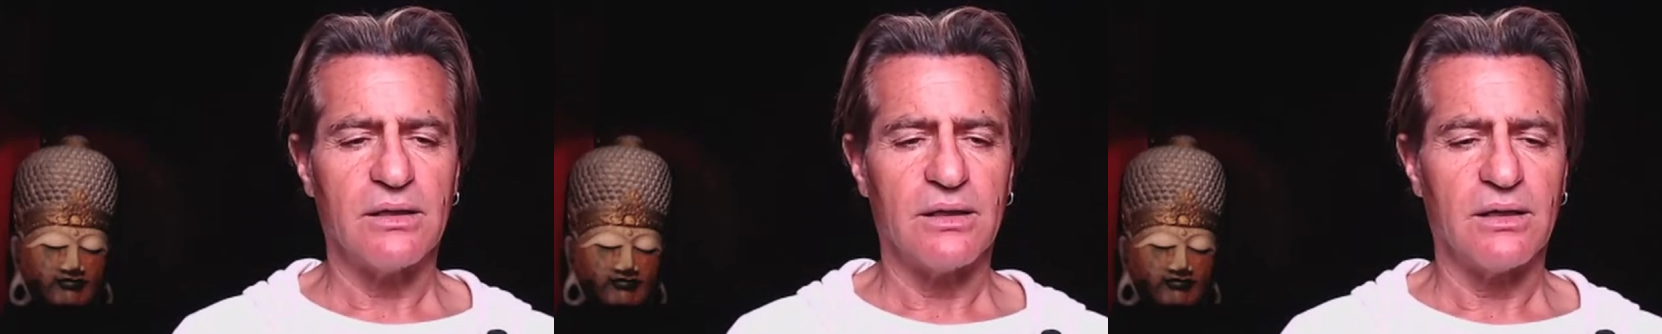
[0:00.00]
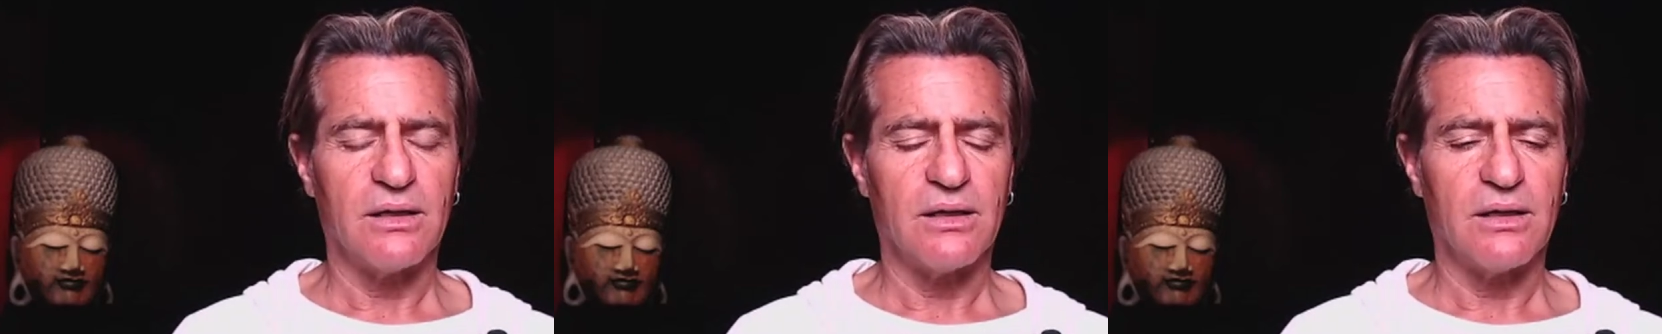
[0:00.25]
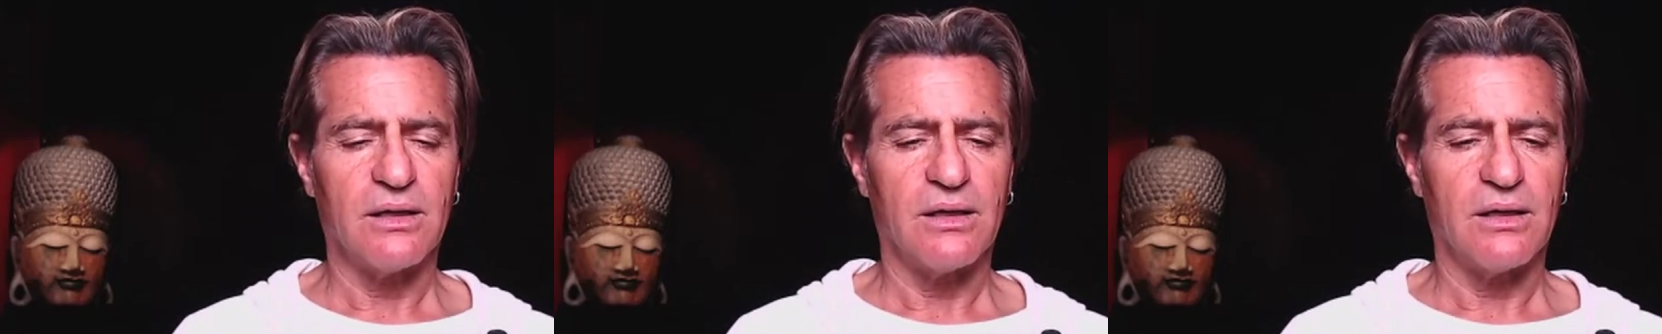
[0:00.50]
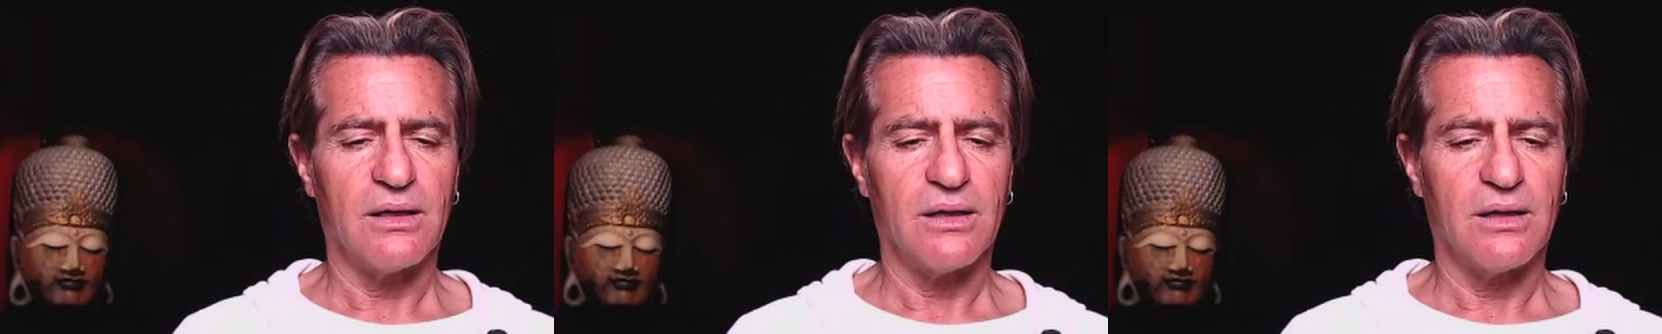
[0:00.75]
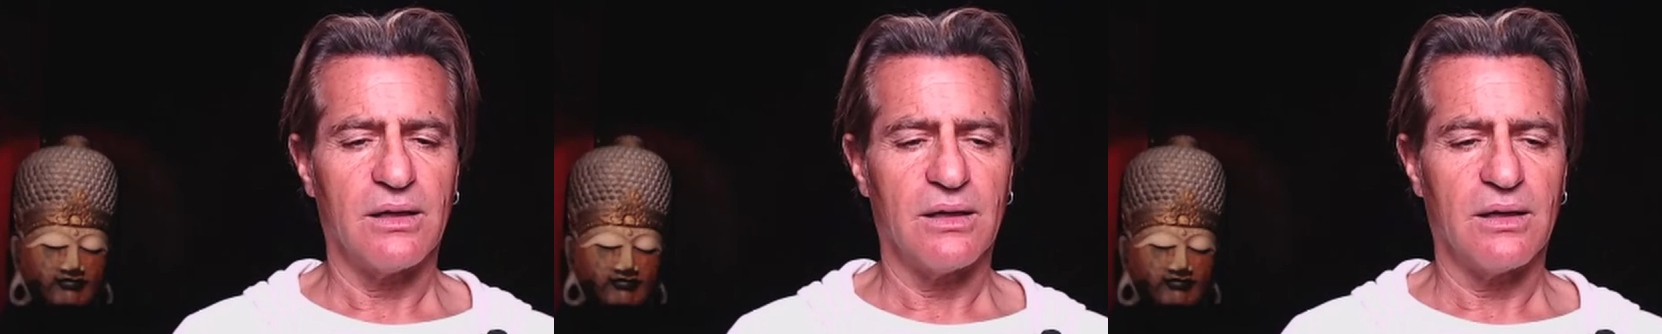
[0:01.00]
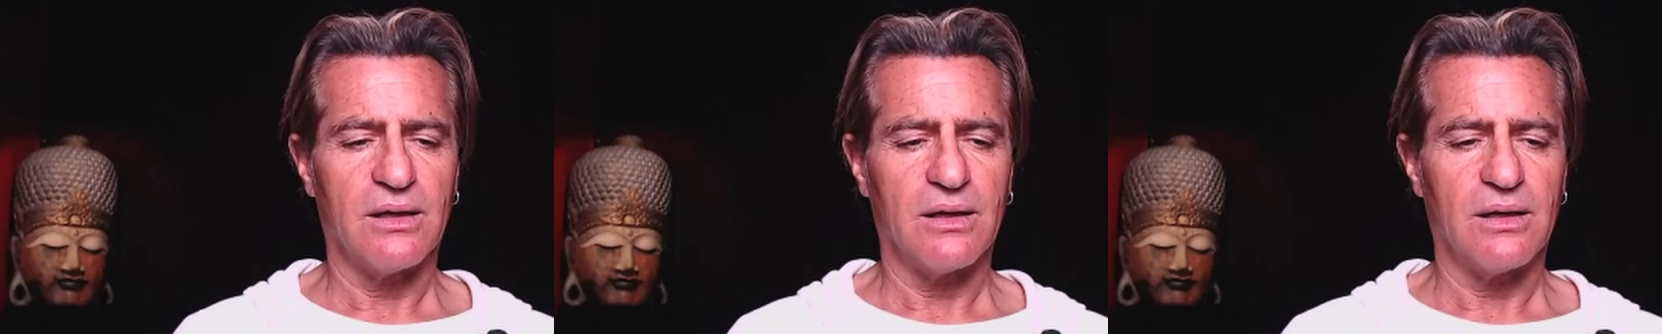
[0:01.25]

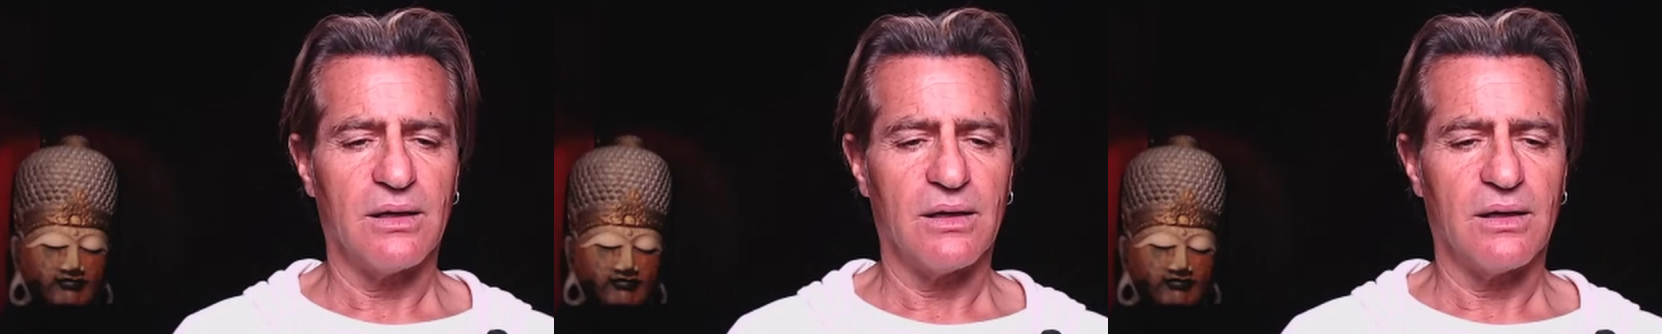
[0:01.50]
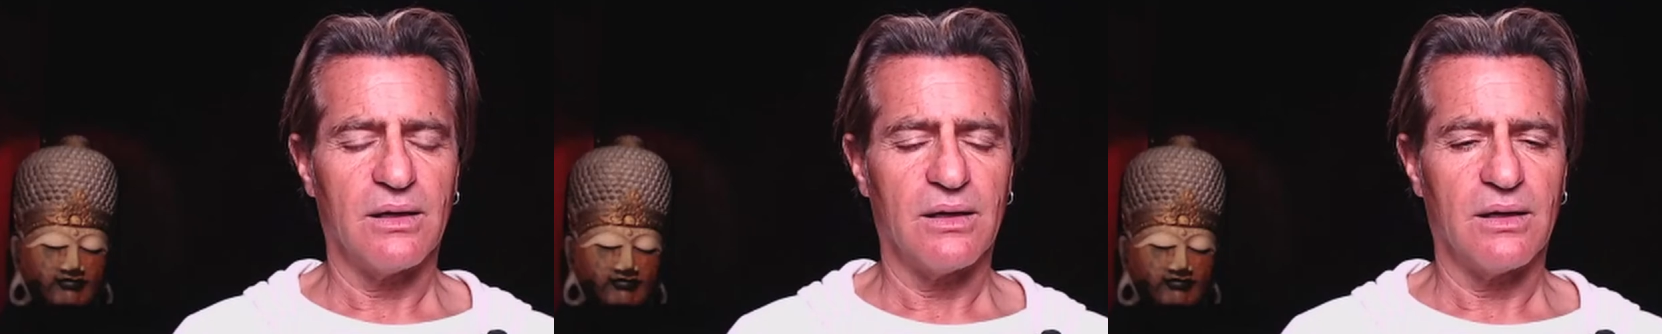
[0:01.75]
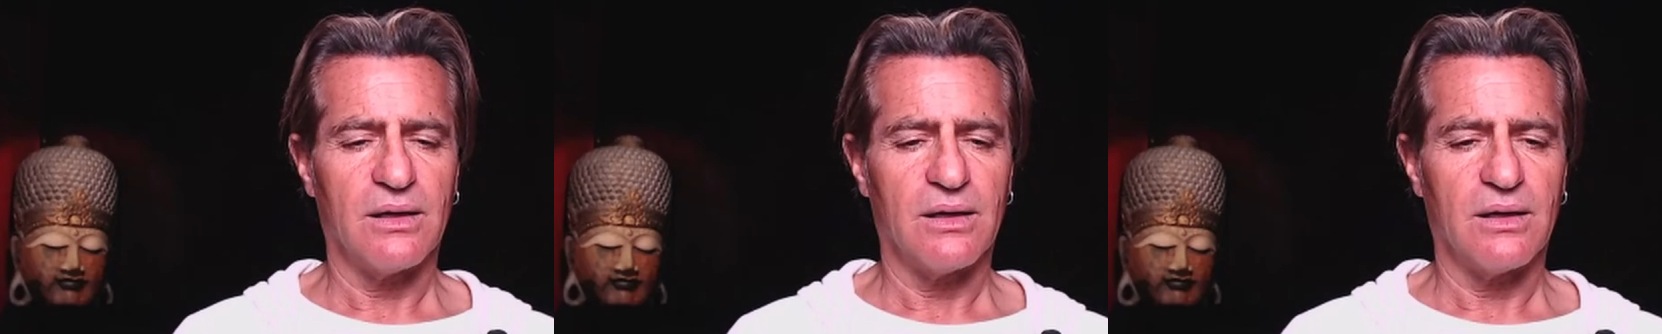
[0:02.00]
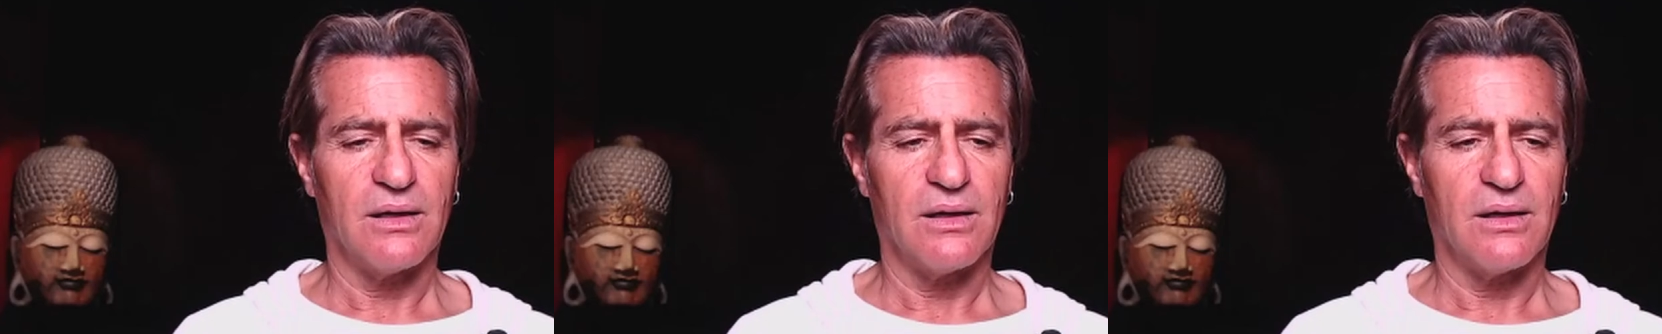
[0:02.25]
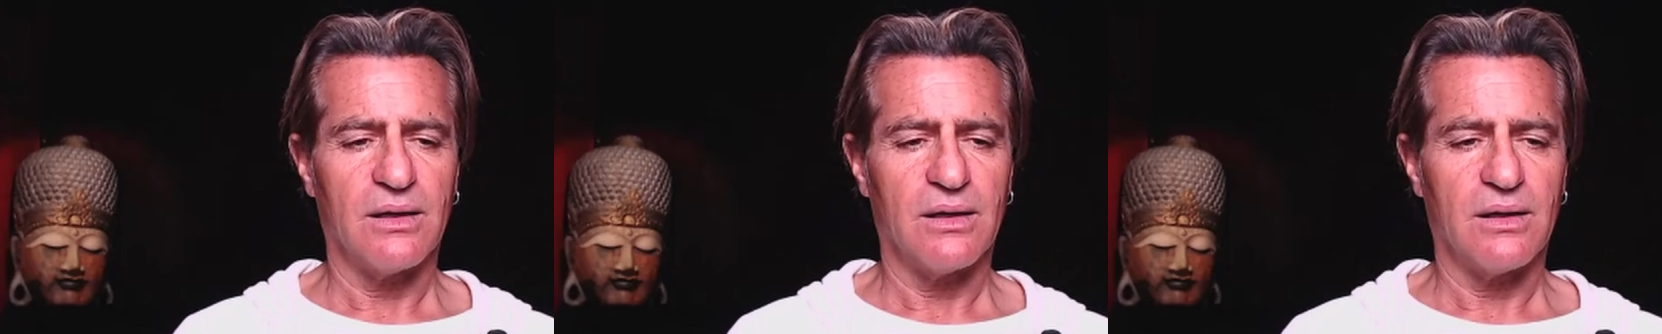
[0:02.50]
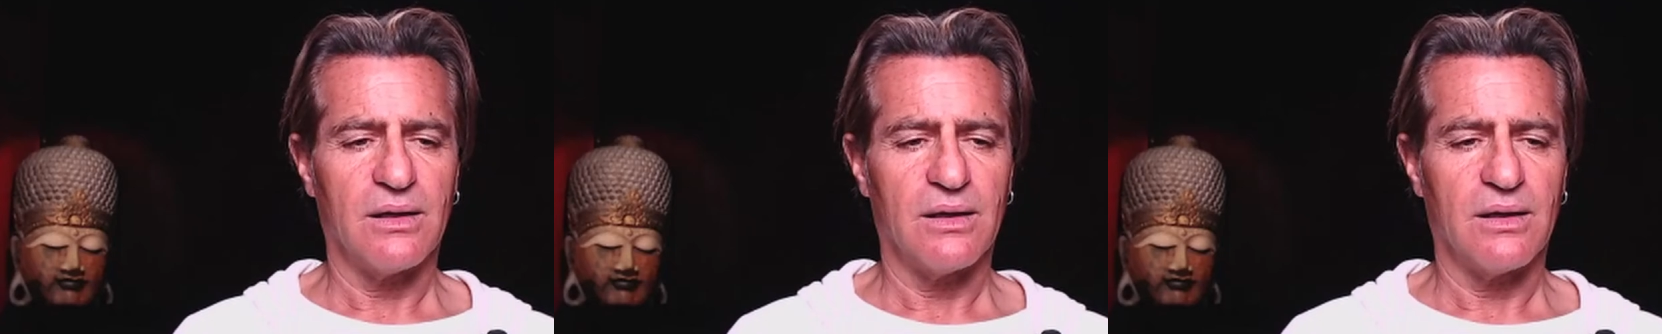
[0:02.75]
Nothing is said.